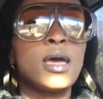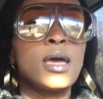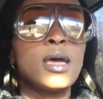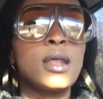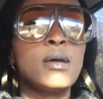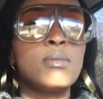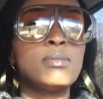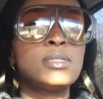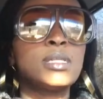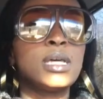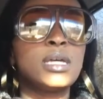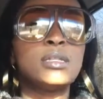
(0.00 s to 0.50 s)

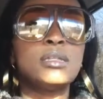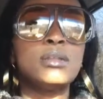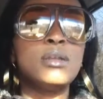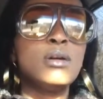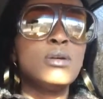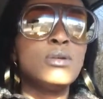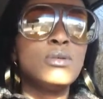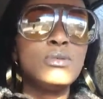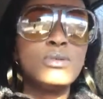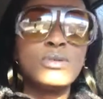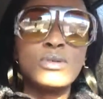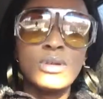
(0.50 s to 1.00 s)
and I was like,
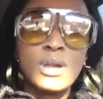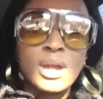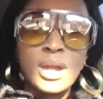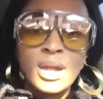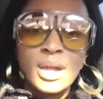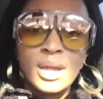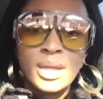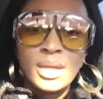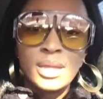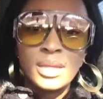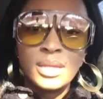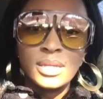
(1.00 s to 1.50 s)
no,
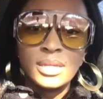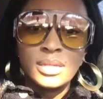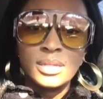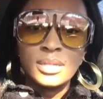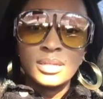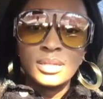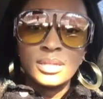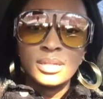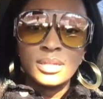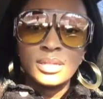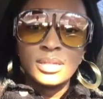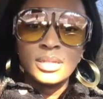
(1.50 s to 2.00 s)
cry.
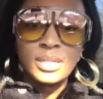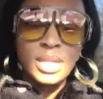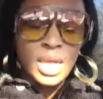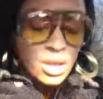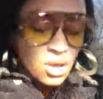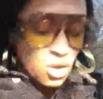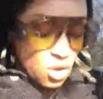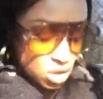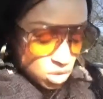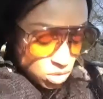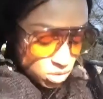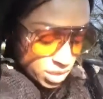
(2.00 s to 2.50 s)

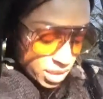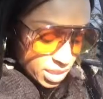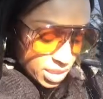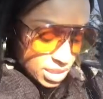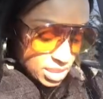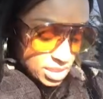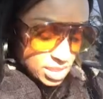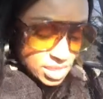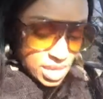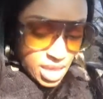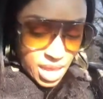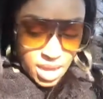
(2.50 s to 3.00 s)
Like all on the
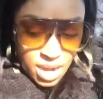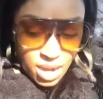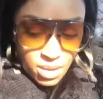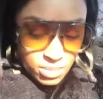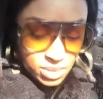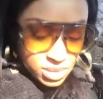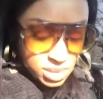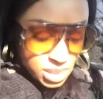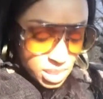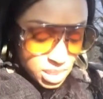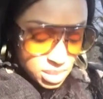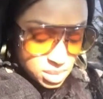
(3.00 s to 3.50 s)
inside, I
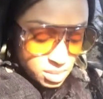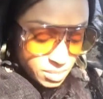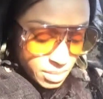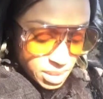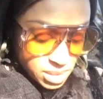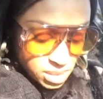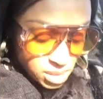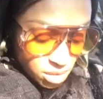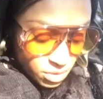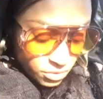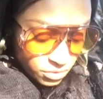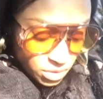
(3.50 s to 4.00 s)
was saying to
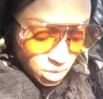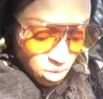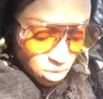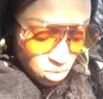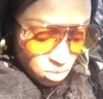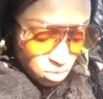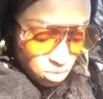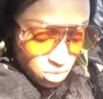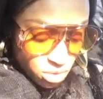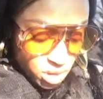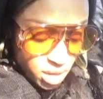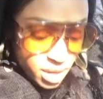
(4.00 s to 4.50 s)
myself,
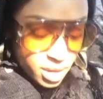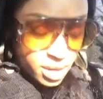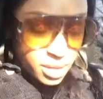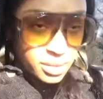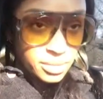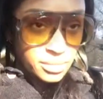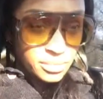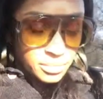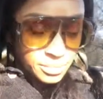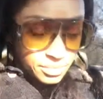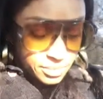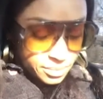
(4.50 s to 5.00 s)
no, cry.
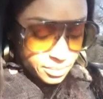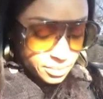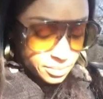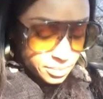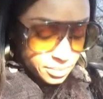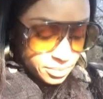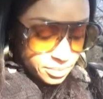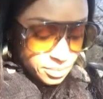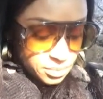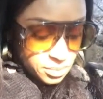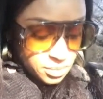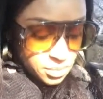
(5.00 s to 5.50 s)

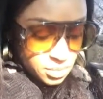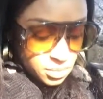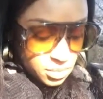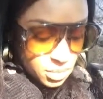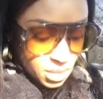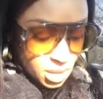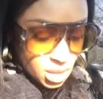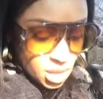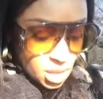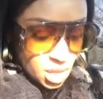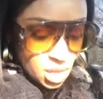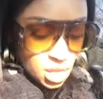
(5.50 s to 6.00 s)

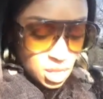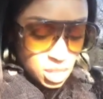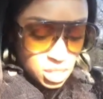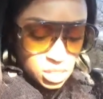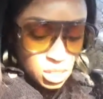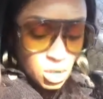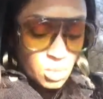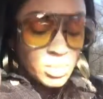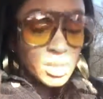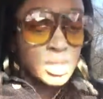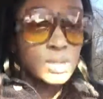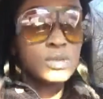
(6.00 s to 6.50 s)

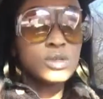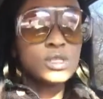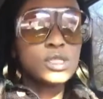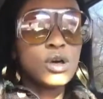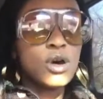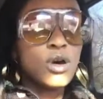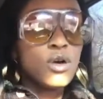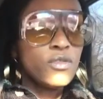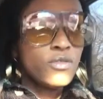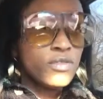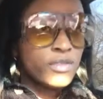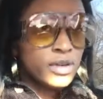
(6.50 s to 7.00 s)
So when it was
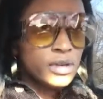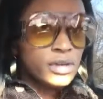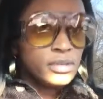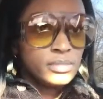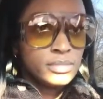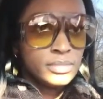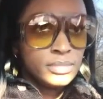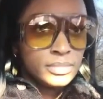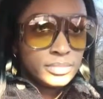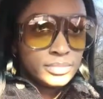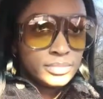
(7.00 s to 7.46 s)
over,